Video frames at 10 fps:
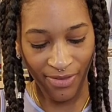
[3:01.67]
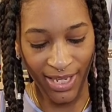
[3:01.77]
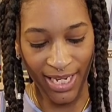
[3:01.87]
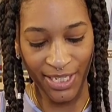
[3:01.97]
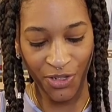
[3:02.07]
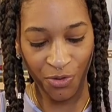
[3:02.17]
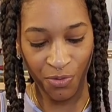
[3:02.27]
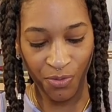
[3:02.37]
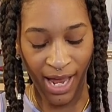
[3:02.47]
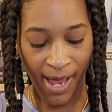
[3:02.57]
this
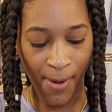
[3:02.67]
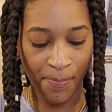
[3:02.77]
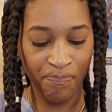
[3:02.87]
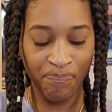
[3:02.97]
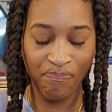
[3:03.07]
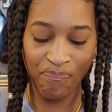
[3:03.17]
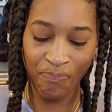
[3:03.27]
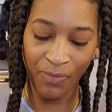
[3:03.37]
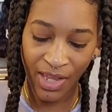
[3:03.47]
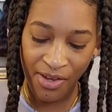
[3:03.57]
new um,
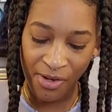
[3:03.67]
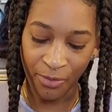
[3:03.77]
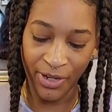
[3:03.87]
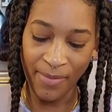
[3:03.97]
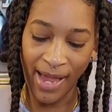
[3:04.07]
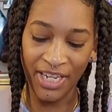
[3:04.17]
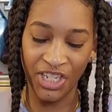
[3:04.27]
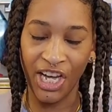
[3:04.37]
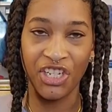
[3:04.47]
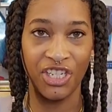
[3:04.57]

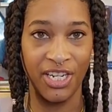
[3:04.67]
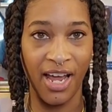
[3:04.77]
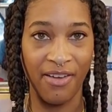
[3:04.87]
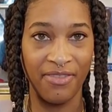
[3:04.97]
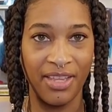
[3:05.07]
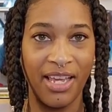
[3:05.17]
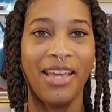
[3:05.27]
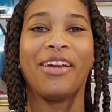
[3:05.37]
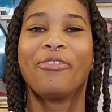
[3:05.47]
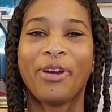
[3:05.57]
reimagination of
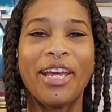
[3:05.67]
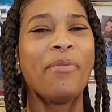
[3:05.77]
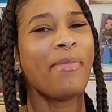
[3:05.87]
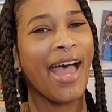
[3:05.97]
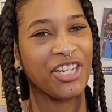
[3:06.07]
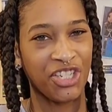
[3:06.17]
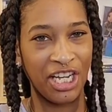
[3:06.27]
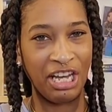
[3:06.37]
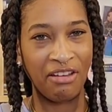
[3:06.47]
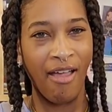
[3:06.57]

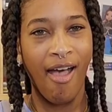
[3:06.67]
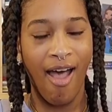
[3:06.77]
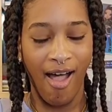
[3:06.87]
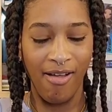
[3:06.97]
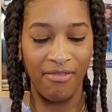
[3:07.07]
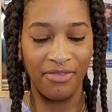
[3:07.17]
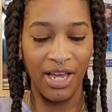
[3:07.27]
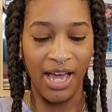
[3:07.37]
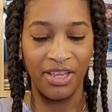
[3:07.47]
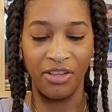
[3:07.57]
reimagining of
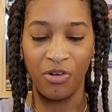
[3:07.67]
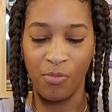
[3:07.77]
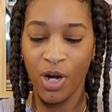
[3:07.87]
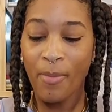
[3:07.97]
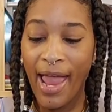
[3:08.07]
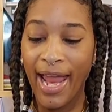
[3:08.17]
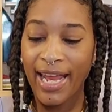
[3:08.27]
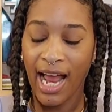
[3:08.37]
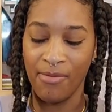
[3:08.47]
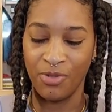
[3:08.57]
uh, The Little Mermaid.
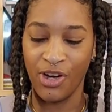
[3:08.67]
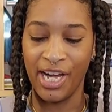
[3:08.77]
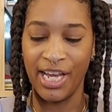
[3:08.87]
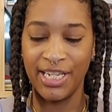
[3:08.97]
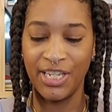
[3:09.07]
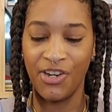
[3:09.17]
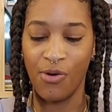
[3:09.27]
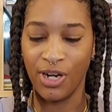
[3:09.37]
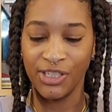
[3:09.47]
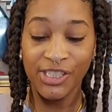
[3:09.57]
I'm trying to get to know
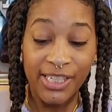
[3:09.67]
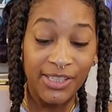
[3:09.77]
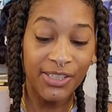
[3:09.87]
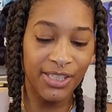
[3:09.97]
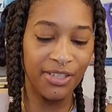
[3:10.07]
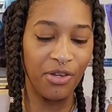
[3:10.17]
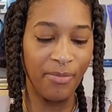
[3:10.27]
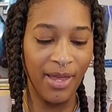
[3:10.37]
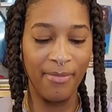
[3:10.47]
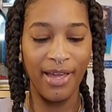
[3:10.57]
her sisters a little
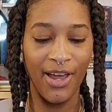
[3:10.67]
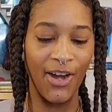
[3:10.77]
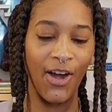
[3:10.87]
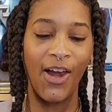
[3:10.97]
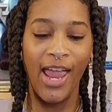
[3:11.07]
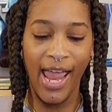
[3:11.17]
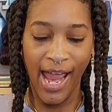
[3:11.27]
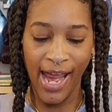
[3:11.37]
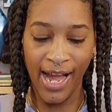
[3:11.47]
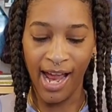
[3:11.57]
bit better.
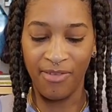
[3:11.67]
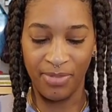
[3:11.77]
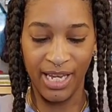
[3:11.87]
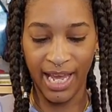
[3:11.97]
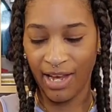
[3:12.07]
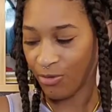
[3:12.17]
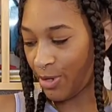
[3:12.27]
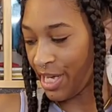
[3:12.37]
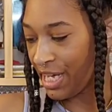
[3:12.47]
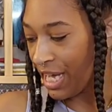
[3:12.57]
And I began
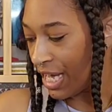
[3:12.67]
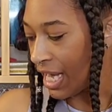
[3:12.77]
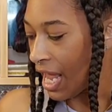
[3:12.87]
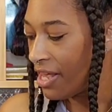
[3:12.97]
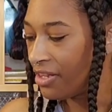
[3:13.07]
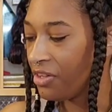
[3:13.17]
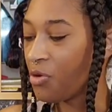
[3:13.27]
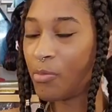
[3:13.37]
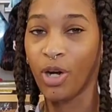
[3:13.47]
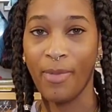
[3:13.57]
reading The Little
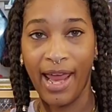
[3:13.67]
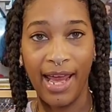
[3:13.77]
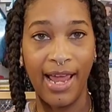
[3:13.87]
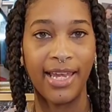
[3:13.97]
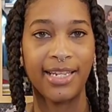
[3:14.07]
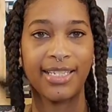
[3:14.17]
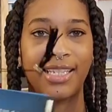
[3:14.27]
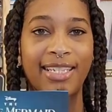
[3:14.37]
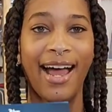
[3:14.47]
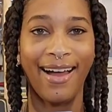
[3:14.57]
Mermaid Against the
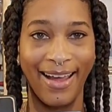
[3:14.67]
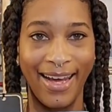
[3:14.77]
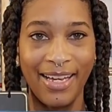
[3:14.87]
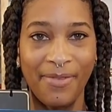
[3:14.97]
Tide